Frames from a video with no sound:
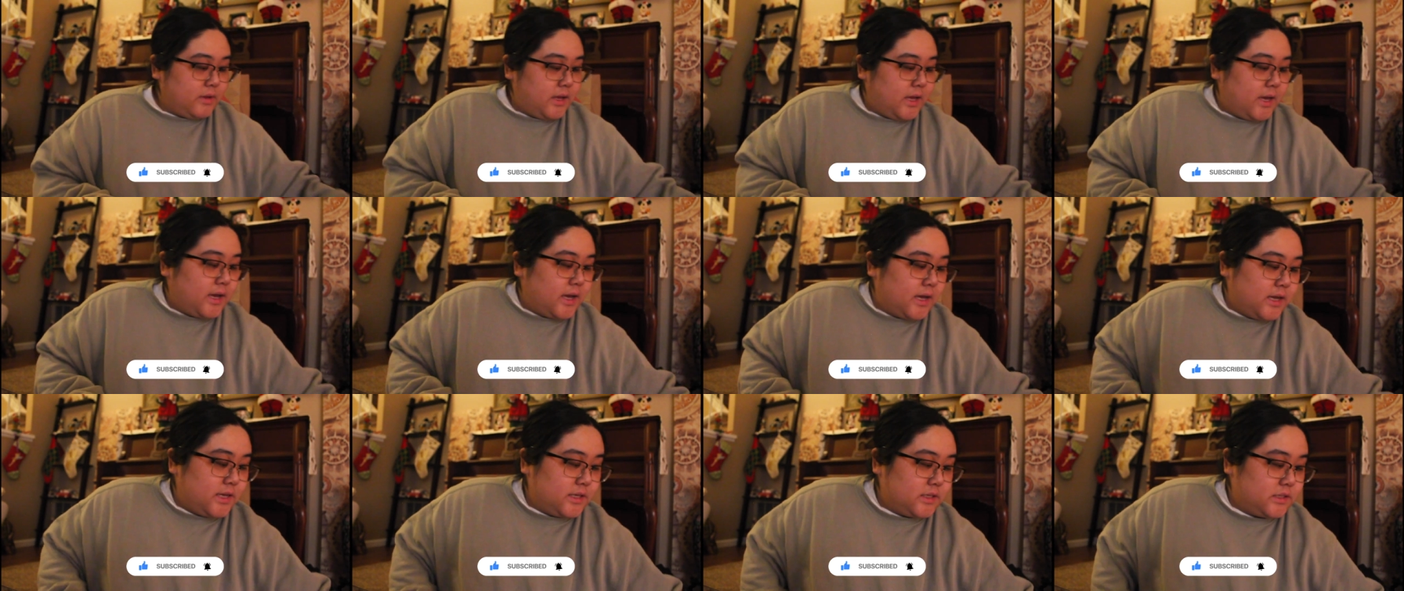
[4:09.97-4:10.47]

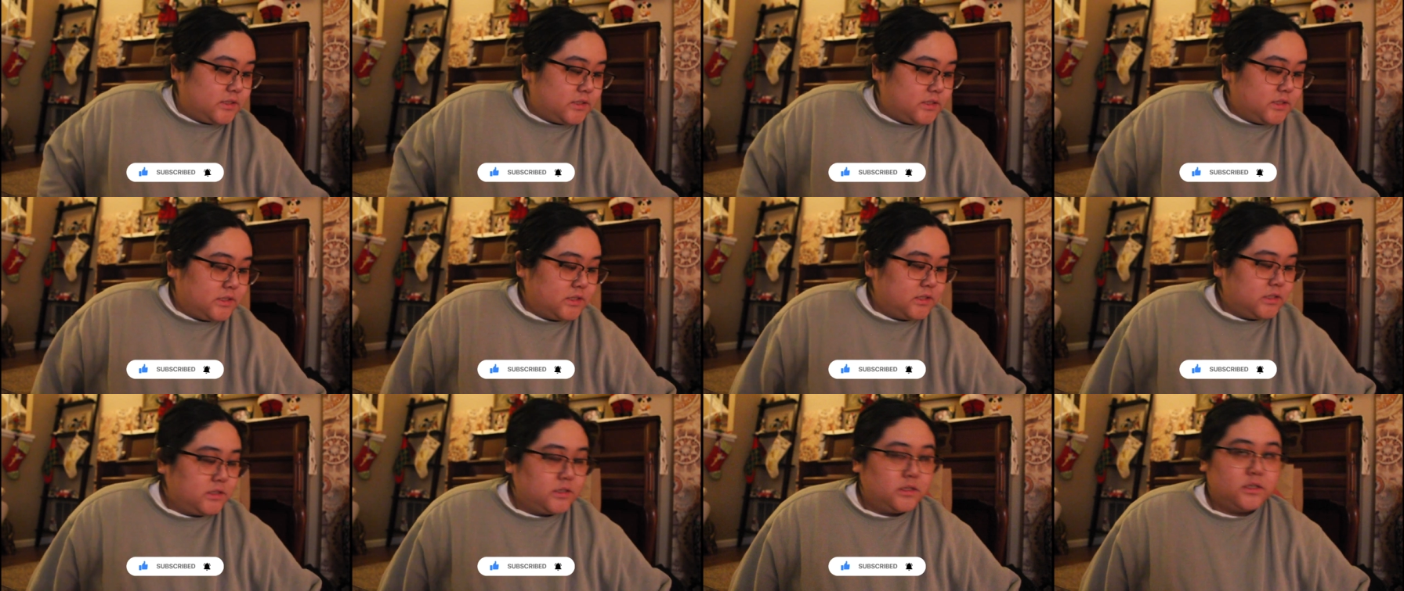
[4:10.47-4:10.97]
and
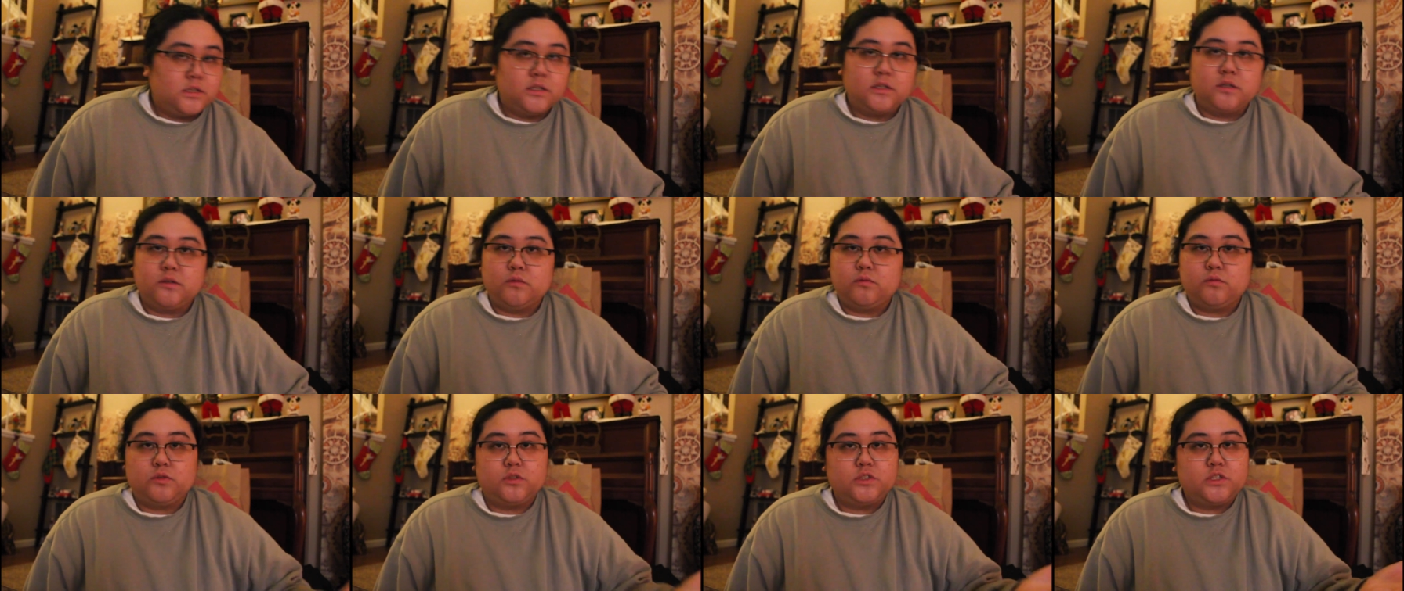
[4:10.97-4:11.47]

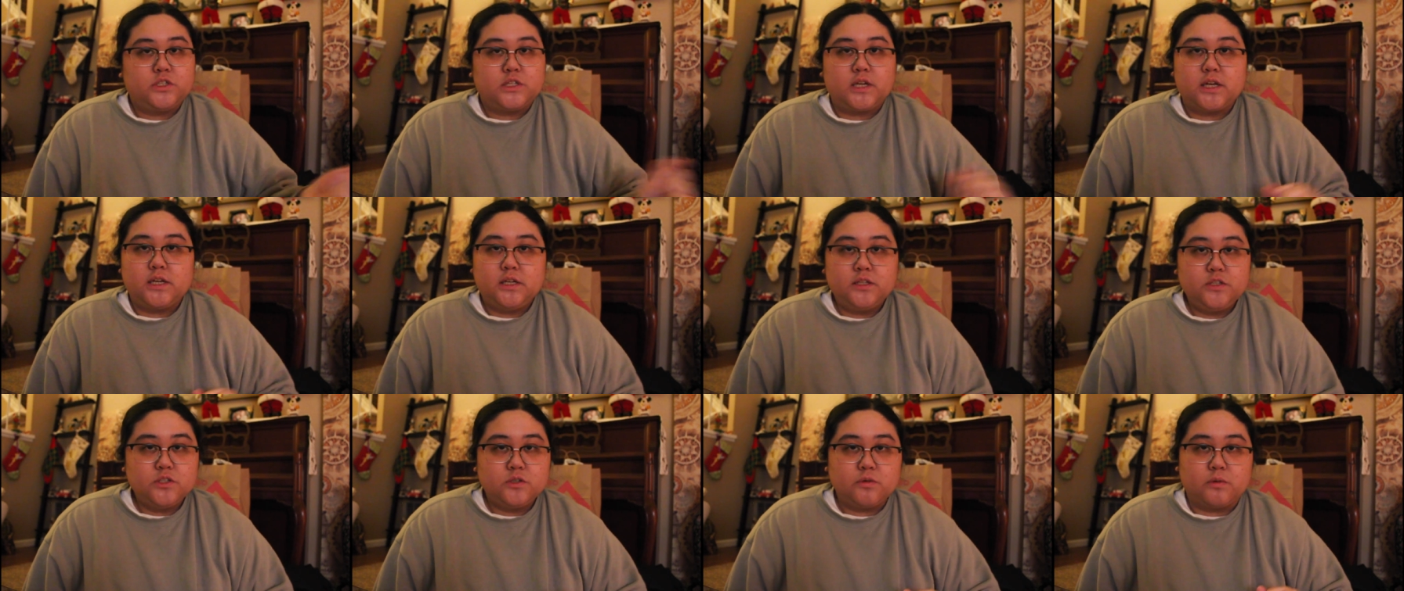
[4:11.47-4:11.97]
we'll just
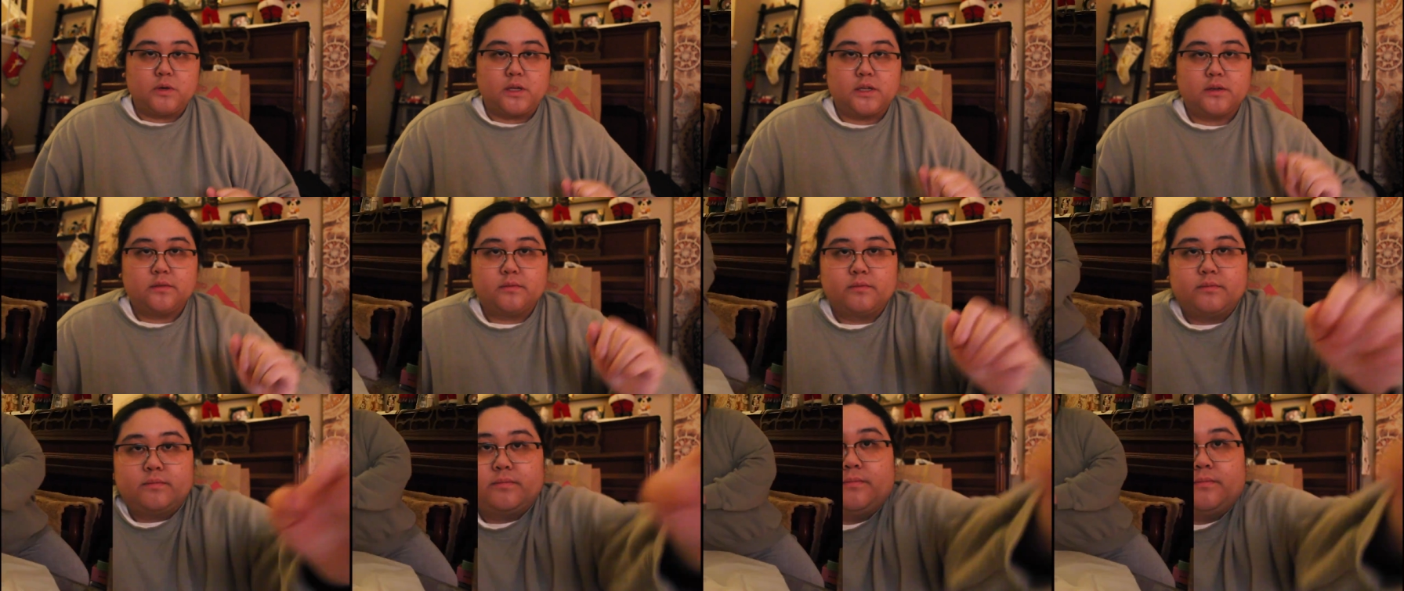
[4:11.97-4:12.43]
get into it.